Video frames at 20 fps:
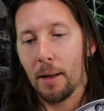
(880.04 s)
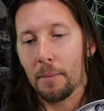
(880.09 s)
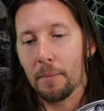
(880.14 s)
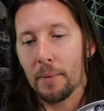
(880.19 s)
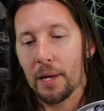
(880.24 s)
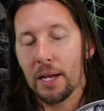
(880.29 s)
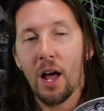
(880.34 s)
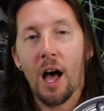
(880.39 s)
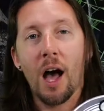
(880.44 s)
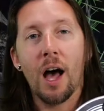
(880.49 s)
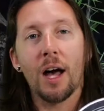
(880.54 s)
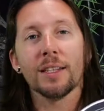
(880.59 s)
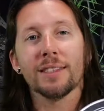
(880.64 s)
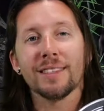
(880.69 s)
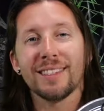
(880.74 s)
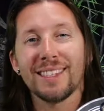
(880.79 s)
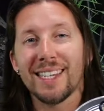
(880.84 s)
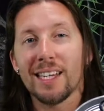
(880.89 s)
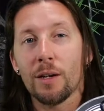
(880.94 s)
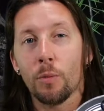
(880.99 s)

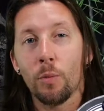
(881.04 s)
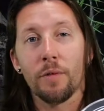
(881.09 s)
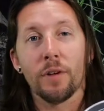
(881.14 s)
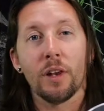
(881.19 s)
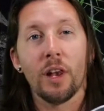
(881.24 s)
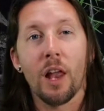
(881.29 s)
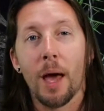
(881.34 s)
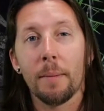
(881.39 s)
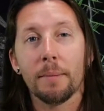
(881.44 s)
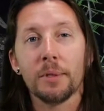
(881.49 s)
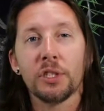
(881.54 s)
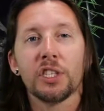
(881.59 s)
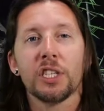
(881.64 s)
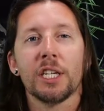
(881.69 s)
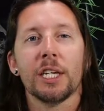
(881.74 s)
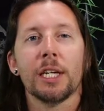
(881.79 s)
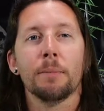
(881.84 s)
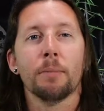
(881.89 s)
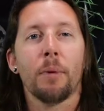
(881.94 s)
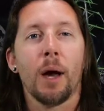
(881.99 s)
enhance it with a light
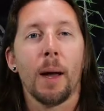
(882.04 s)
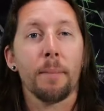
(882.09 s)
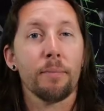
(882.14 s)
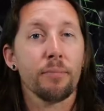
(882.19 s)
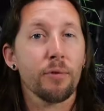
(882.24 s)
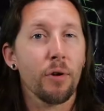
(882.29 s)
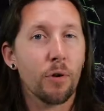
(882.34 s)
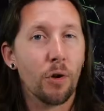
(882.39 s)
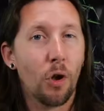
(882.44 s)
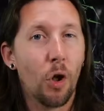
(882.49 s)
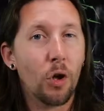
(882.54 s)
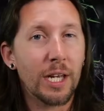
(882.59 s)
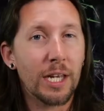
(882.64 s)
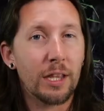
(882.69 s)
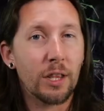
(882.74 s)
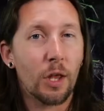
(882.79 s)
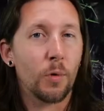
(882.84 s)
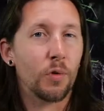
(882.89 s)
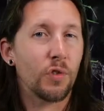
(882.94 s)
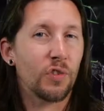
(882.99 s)
machine by
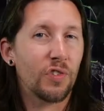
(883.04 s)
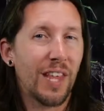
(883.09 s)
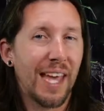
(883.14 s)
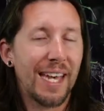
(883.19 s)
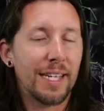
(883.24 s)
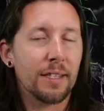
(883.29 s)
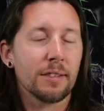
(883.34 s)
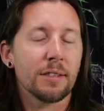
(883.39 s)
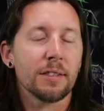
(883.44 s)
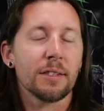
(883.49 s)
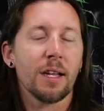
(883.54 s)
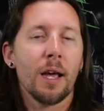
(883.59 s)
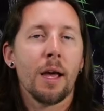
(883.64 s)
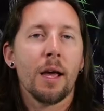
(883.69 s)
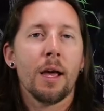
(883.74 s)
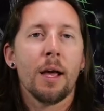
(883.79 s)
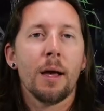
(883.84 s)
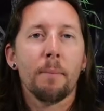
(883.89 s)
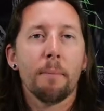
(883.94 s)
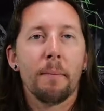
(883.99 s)
prolonging those states
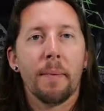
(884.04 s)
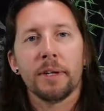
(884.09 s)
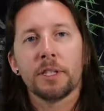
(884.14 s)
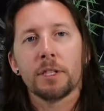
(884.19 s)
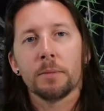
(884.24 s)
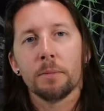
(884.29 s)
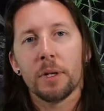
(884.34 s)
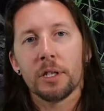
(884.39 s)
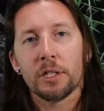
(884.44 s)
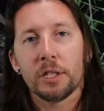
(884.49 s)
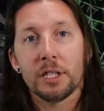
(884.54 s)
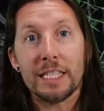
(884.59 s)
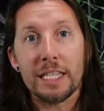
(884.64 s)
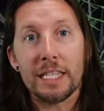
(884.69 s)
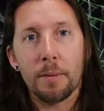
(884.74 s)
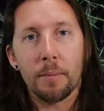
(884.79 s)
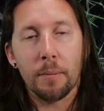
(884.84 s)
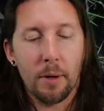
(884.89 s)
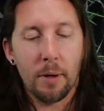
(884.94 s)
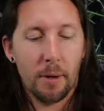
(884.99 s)
much, much
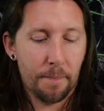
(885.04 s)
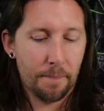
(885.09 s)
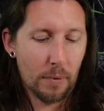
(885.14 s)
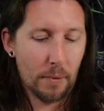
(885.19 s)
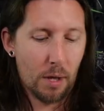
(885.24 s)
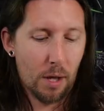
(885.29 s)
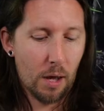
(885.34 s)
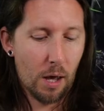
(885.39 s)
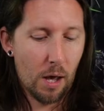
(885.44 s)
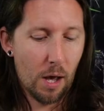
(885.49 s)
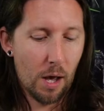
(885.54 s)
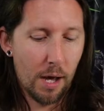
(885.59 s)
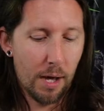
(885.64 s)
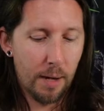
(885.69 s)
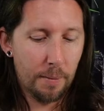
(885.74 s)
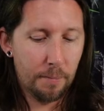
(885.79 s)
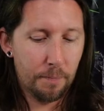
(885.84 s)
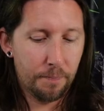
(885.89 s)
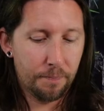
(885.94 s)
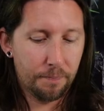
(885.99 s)
deeper.
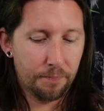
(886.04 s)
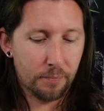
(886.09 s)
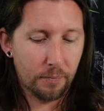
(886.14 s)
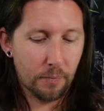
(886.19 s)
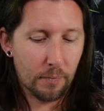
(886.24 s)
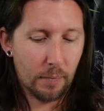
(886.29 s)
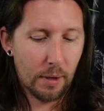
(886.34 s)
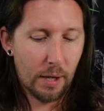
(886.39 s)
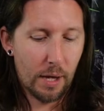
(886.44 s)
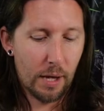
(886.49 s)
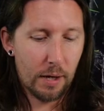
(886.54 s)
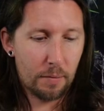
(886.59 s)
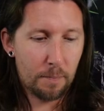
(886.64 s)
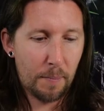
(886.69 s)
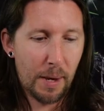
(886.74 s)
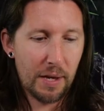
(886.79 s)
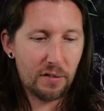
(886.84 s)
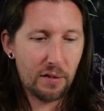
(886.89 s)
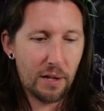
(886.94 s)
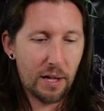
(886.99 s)
It's
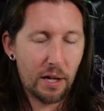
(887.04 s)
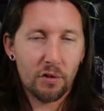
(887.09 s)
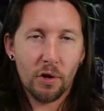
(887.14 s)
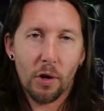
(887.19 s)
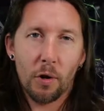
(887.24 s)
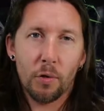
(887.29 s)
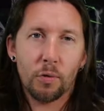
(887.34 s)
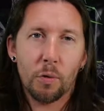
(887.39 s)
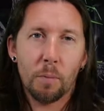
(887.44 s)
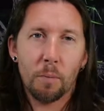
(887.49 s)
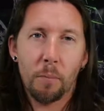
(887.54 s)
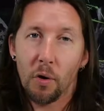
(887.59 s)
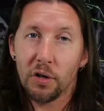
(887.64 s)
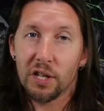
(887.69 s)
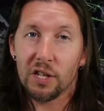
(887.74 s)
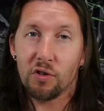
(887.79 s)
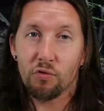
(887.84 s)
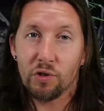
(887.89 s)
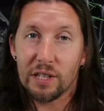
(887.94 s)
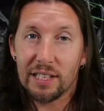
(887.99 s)
basically a total
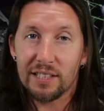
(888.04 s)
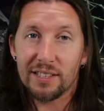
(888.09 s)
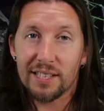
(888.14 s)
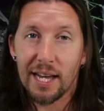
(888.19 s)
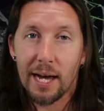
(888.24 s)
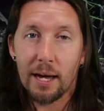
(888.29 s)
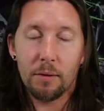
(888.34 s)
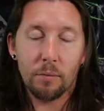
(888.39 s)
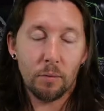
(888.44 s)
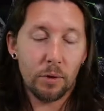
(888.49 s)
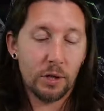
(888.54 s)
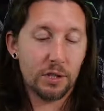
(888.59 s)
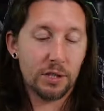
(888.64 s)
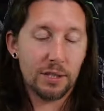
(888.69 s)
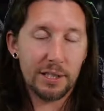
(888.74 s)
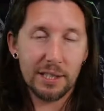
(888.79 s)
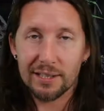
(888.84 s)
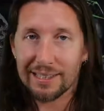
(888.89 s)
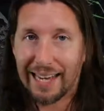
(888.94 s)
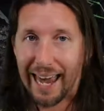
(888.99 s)
body reset, which
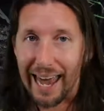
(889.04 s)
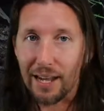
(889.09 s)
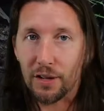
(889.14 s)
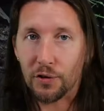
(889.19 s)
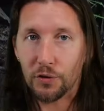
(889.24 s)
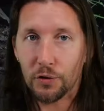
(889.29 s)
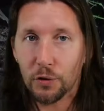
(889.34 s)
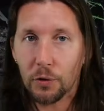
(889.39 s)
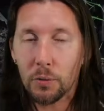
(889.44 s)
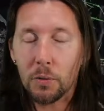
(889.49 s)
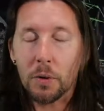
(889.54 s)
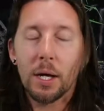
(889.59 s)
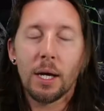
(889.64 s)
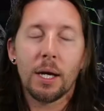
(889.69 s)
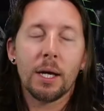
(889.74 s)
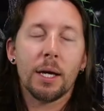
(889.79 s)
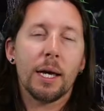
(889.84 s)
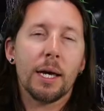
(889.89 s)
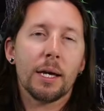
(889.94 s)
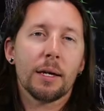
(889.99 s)
this can do.
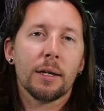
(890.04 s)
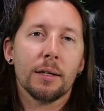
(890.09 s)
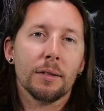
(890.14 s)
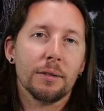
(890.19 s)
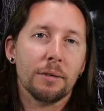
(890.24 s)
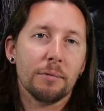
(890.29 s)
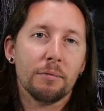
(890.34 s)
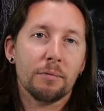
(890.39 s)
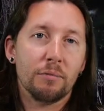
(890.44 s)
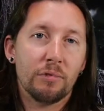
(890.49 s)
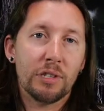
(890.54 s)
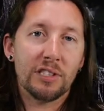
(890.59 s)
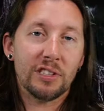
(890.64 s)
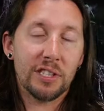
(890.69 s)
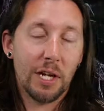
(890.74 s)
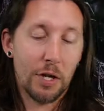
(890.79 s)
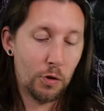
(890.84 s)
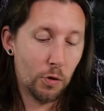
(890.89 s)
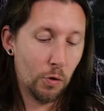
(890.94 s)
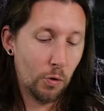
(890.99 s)
It can
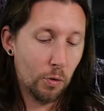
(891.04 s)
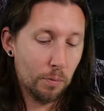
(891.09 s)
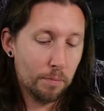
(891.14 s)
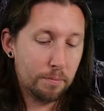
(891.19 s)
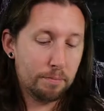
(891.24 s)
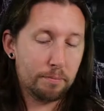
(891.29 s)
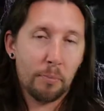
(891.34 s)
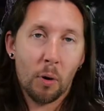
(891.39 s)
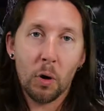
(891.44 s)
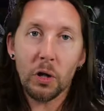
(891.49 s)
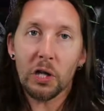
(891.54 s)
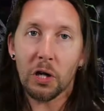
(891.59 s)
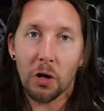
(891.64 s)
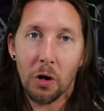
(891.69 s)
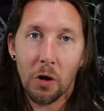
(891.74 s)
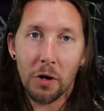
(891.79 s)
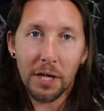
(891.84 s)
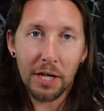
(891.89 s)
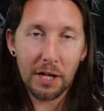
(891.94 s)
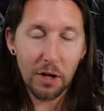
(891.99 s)
reset your body
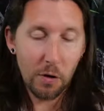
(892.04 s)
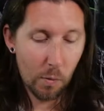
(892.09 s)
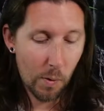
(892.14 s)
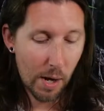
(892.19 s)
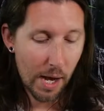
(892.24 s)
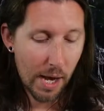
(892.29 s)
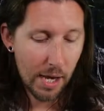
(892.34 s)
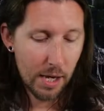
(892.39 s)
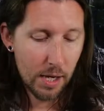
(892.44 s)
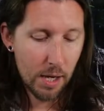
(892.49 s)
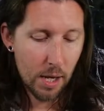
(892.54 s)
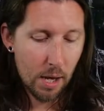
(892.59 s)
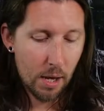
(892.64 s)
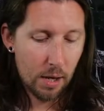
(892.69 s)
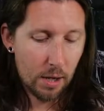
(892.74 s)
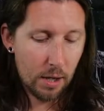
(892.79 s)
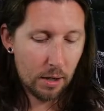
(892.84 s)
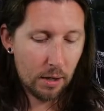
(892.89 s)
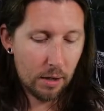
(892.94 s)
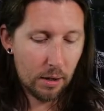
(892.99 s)
clock in a way,
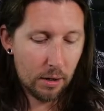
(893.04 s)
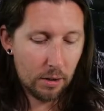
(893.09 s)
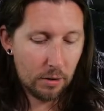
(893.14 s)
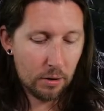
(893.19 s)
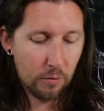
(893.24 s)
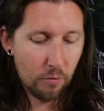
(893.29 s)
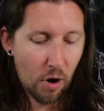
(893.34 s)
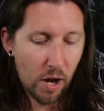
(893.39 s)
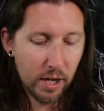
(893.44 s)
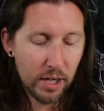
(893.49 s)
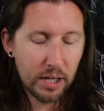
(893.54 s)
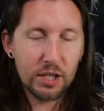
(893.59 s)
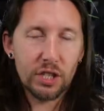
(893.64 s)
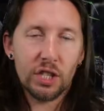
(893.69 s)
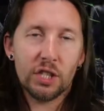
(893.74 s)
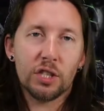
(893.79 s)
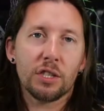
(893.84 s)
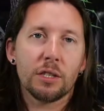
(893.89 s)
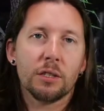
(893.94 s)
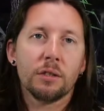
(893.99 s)
in the right
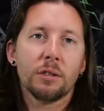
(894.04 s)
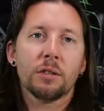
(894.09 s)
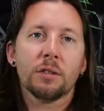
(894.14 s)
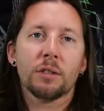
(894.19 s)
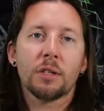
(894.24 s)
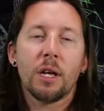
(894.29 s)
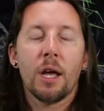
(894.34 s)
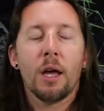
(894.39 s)
conditions.